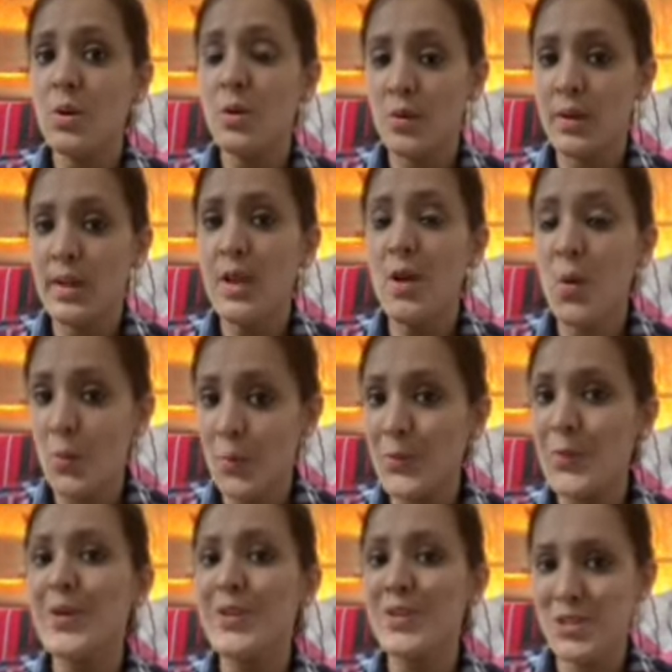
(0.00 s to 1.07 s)
Okay, hope
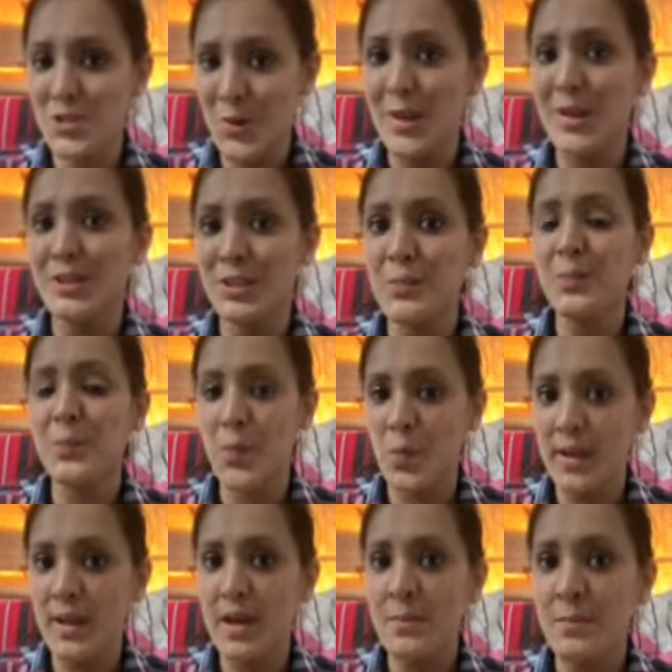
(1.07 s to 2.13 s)
you enjoyed the
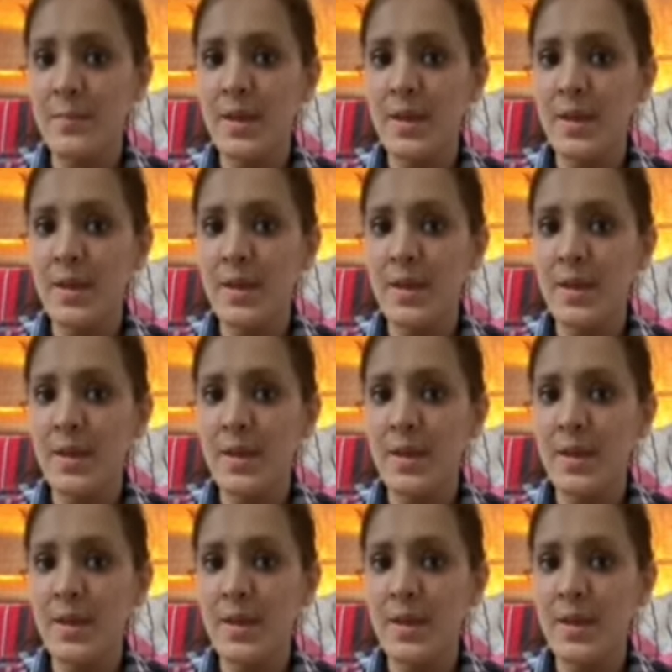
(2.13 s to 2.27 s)
poem.